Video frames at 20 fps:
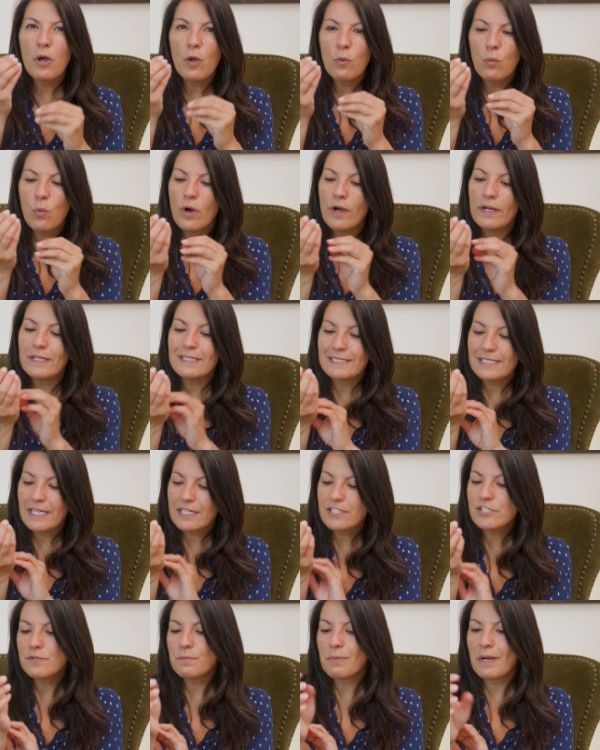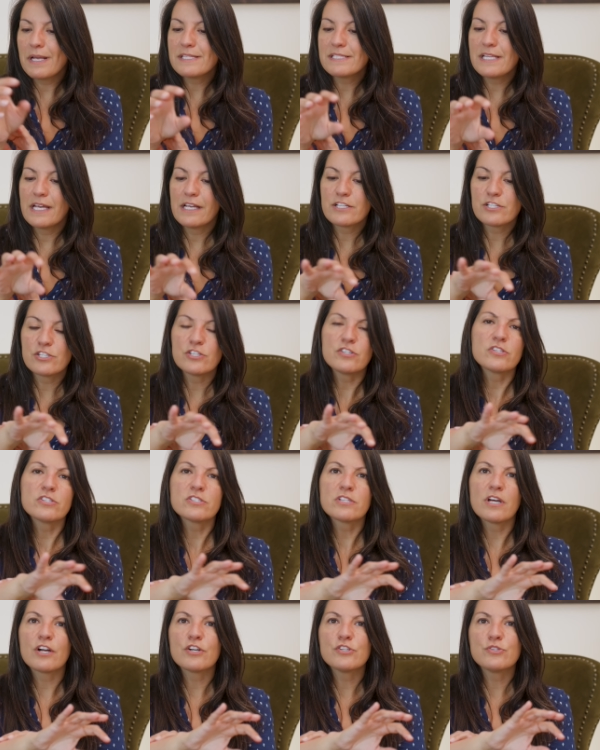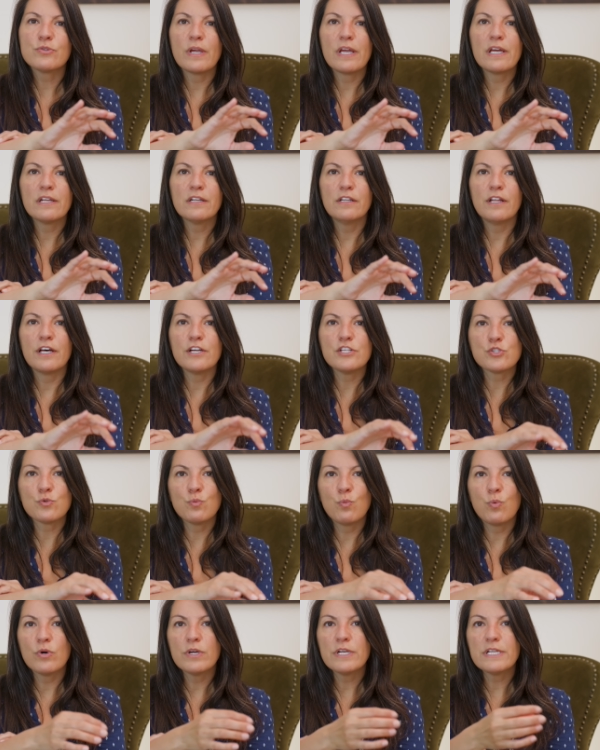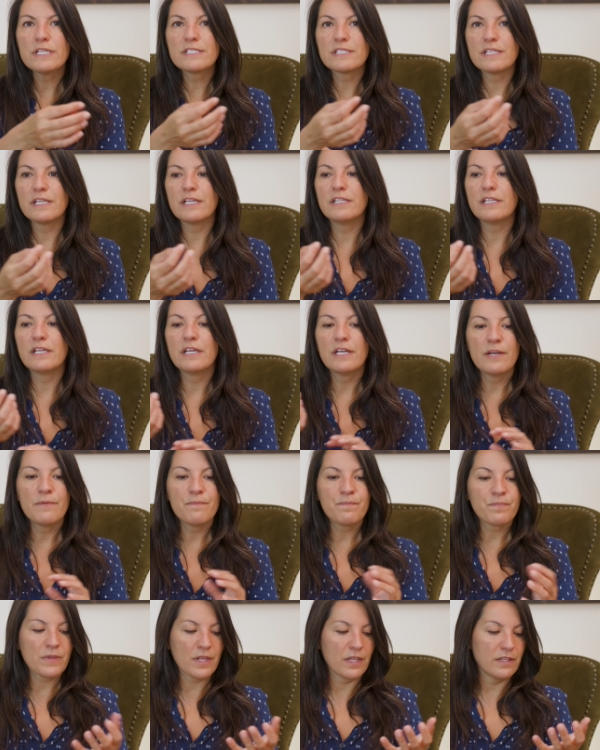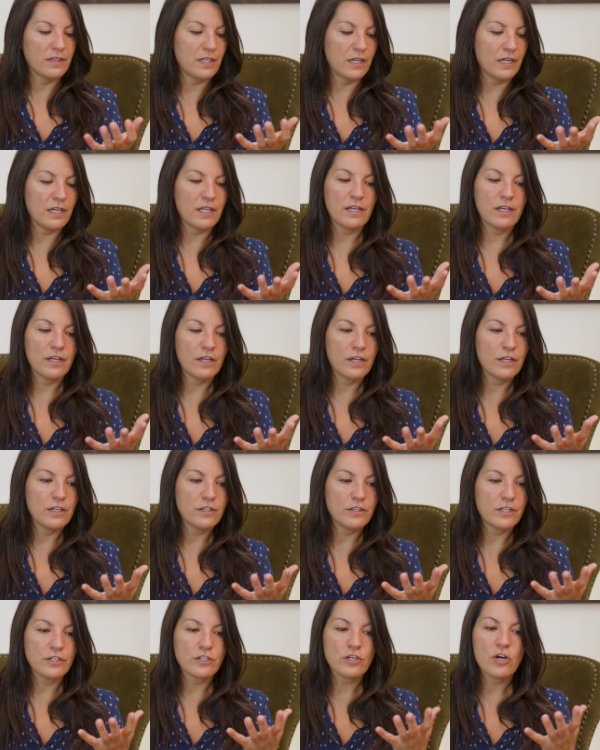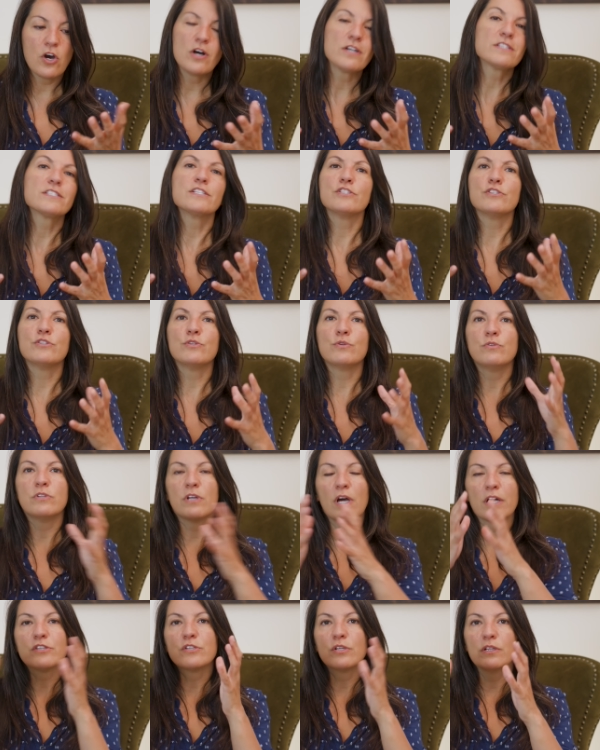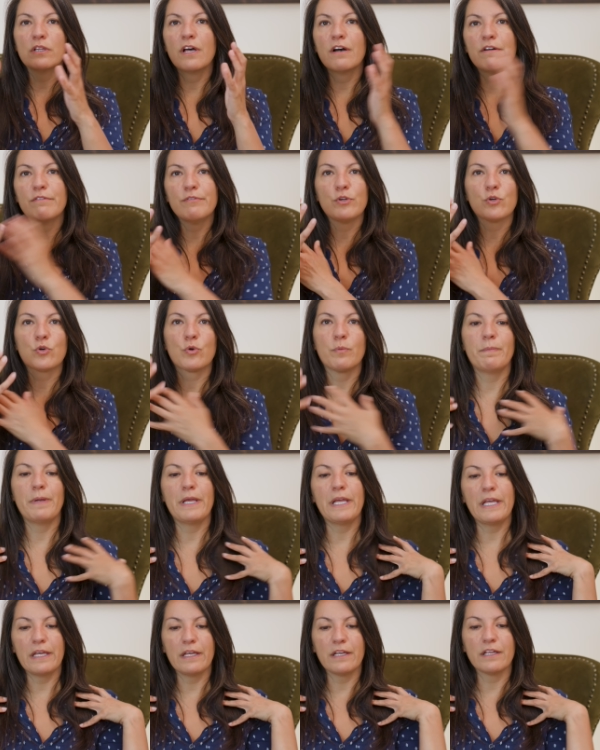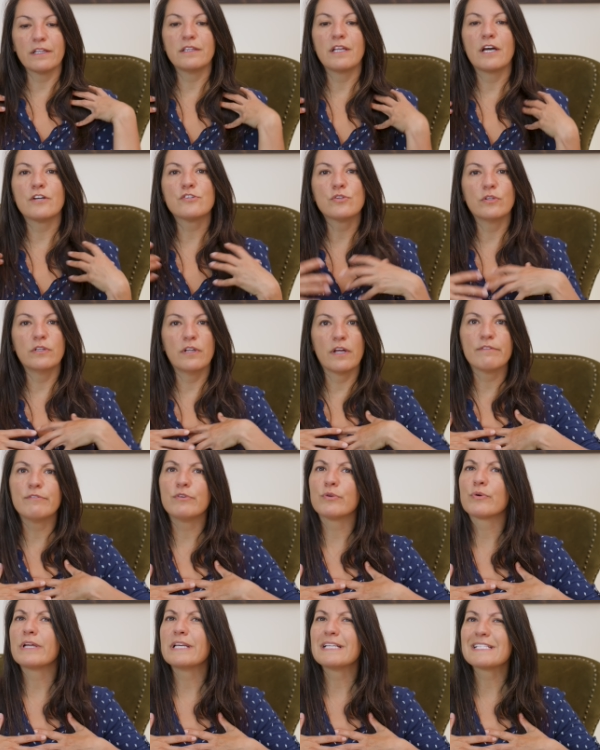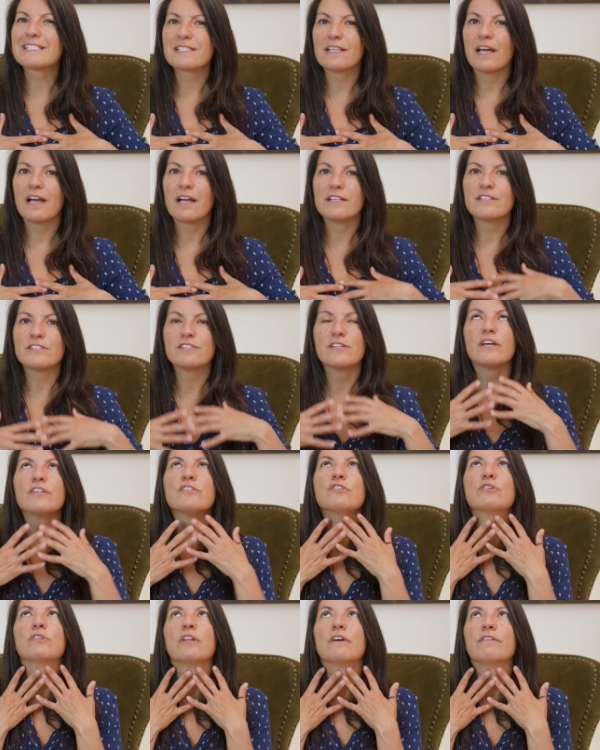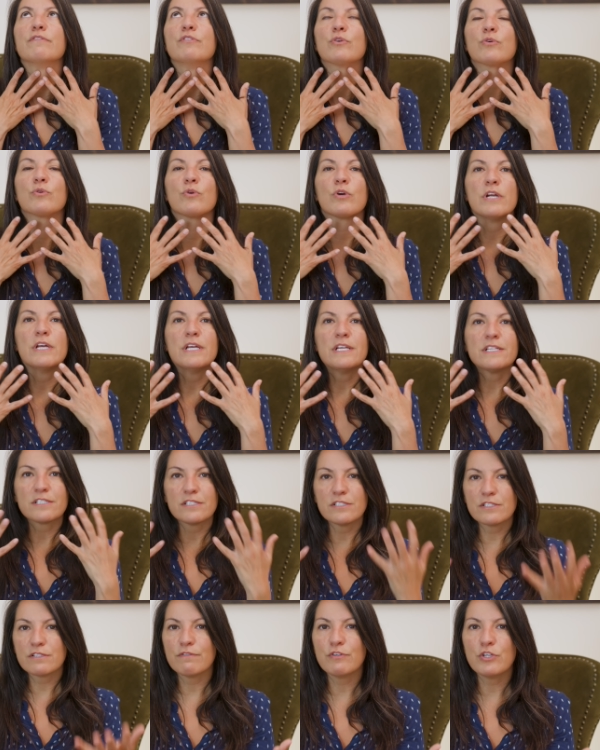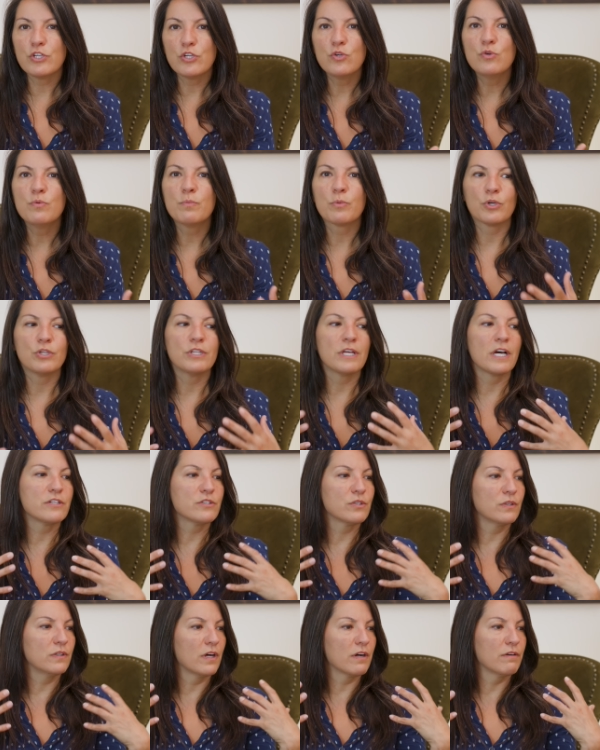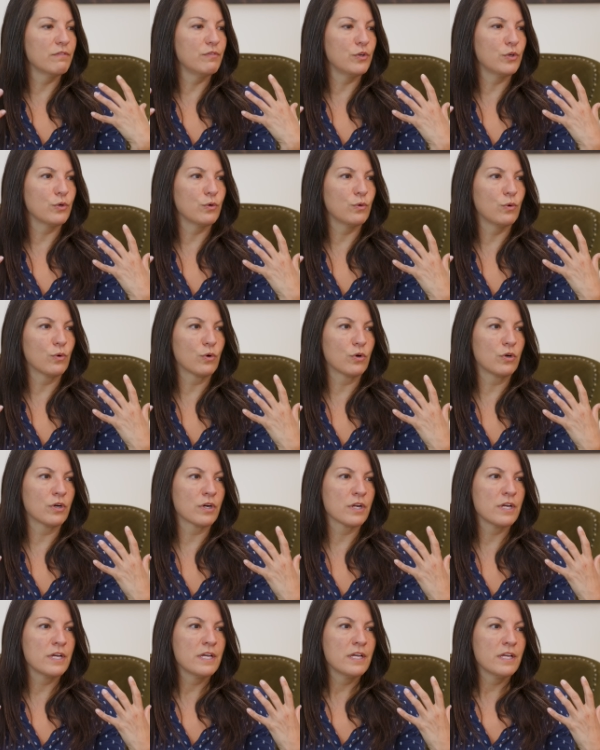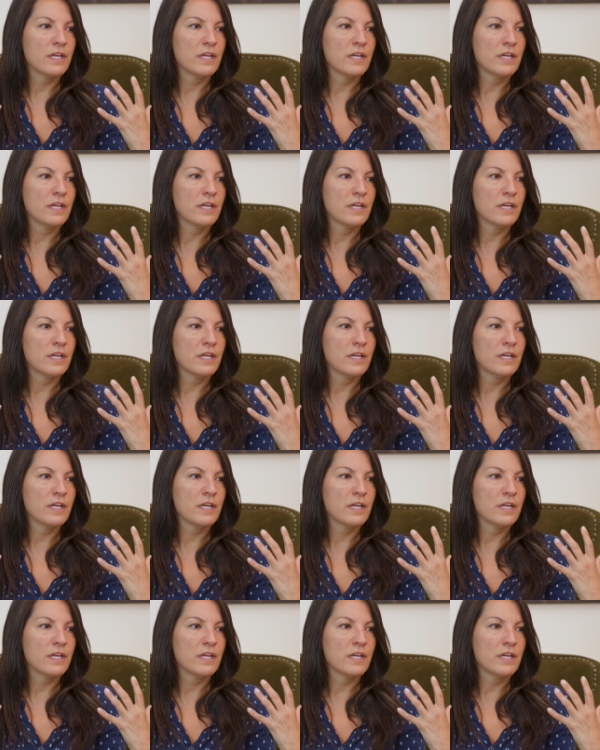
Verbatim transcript: by one, section by section, start to analyze what is it that causes you not to love your being, not to love your insides, not to love your sense of humor, not to love your